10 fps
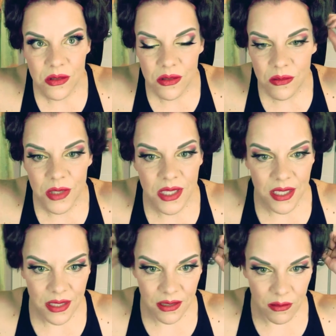one side's a
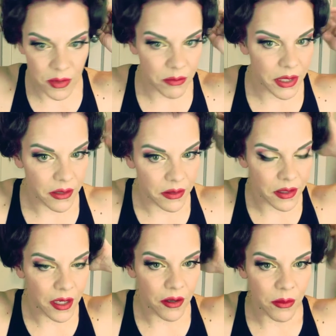little bit bigger than the
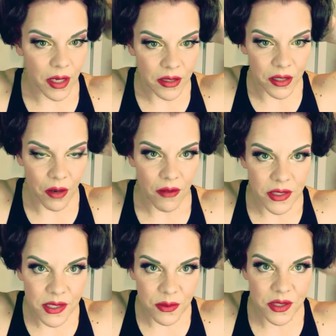other, but you know,
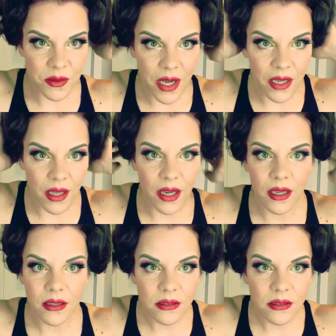obviously once you add like